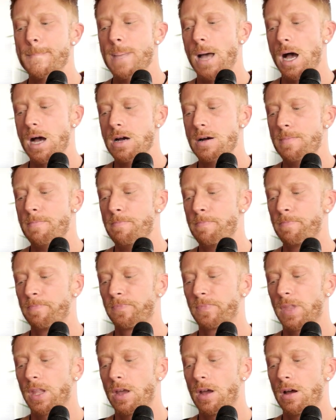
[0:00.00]

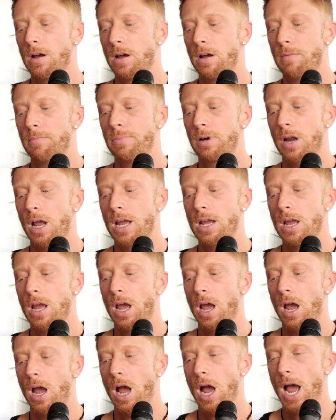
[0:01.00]
But I
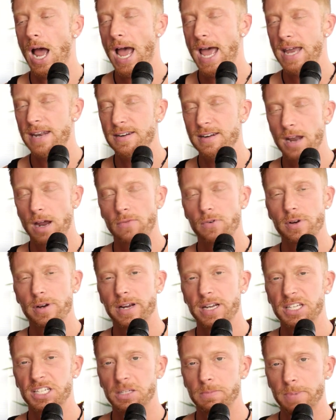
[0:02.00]
had never
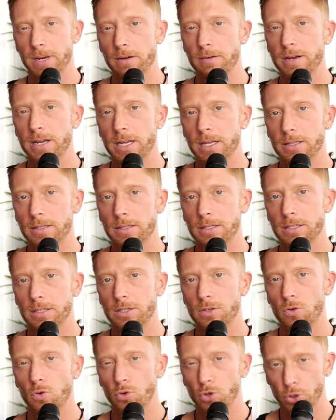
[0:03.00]
experienced
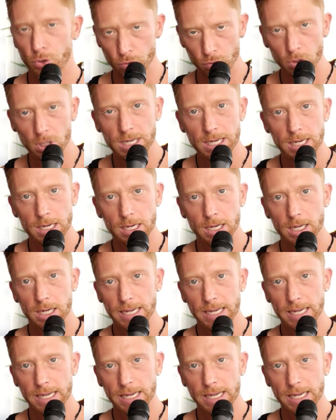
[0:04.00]
truly